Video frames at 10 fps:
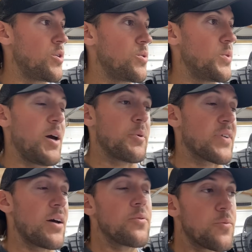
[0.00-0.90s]
yeah, we've
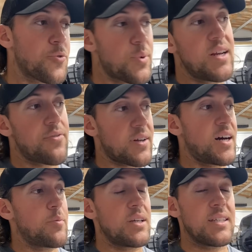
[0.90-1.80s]
got 3 different
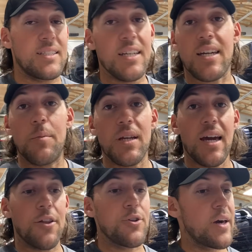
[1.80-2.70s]
companies that did come
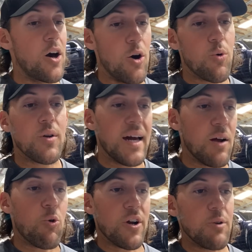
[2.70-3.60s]
together. They all were kind
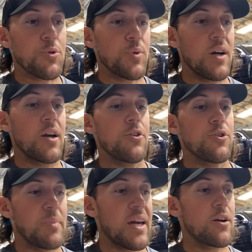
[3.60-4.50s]
of working with one another,
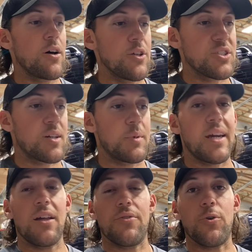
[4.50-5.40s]
making all this come
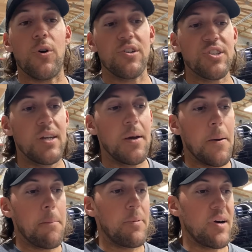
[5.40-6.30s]
together for us.
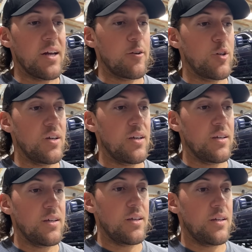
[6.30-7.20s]
But
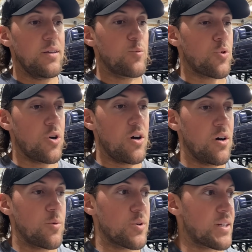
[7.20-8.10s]

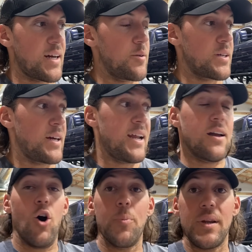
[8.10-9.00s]
we kind of had to
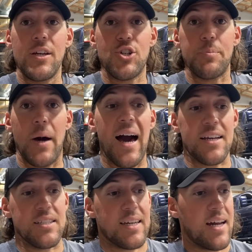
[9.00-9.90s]
open each
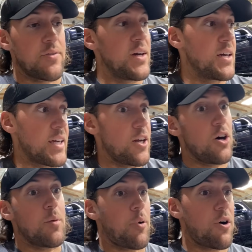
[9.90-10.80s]
box and kind of get all
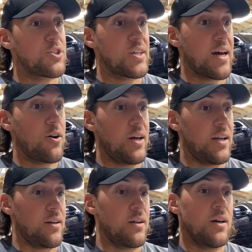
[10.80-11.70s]
the parts out.
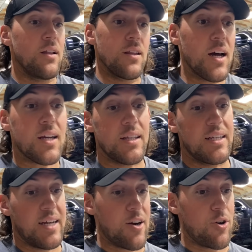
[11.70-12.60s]
And luckily,
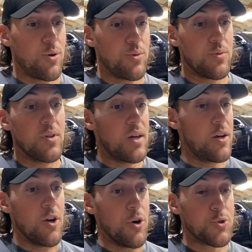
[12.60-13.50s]
Daryl
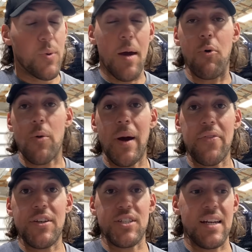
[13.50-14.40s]
knows way more about
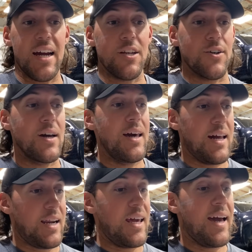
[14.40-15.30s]
this than I do.
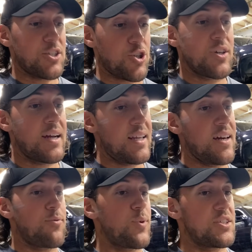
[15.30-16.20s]
And he has a good idea
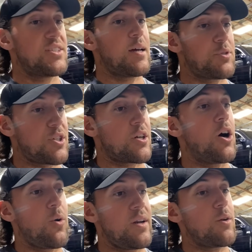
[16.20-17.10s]
of what steps to
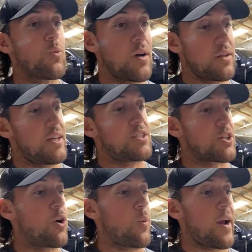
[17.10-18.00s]
go in and what needs to
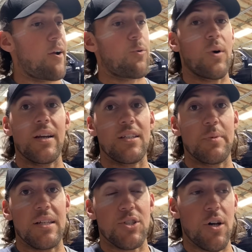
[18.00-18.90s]
go where, what needs to be
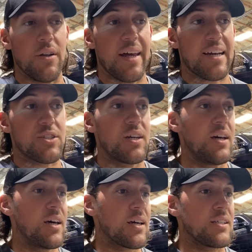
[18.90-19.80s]
installed next,
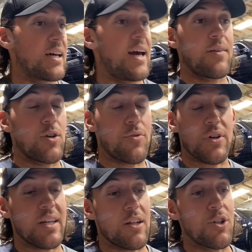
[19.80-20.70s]
because I have no
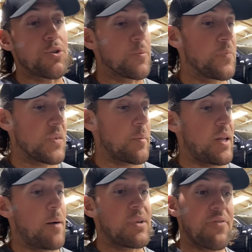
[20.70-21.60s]
freaking clue. I mean,
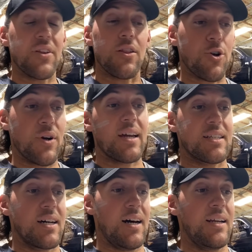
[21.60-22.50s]
I'm definitely learning a
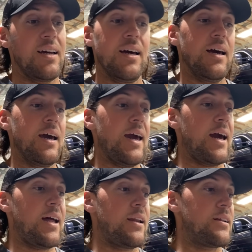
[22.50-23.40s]
ton
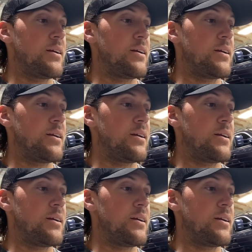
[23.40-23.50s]
and